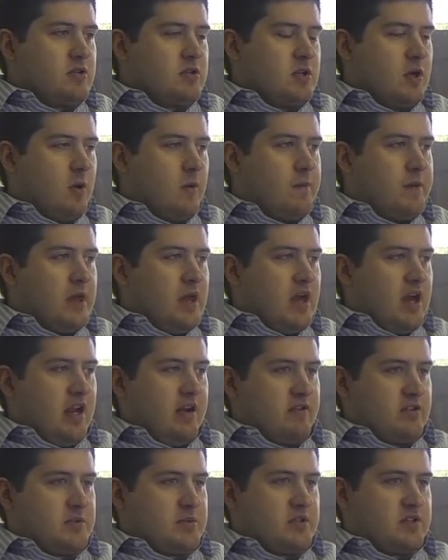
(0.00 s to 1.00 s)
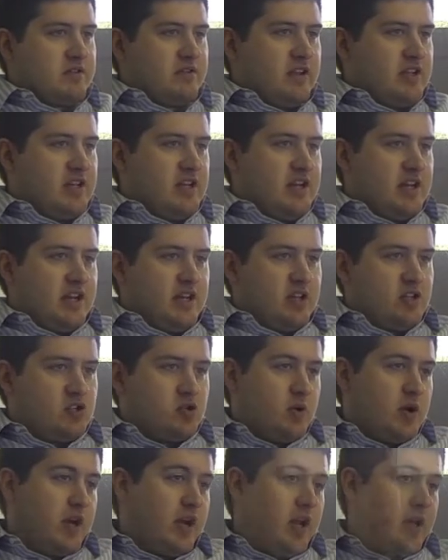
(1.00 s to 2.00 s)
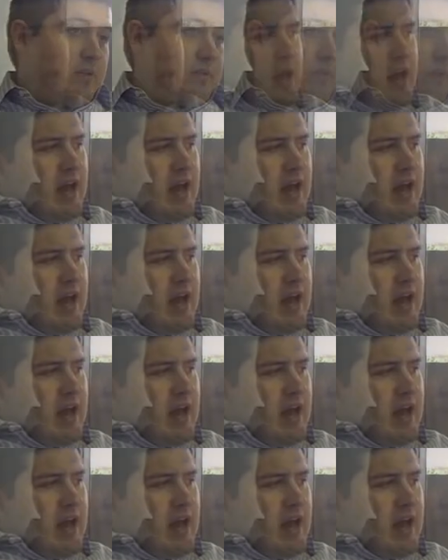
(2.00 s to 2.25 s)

So, and we're specifically doing trading.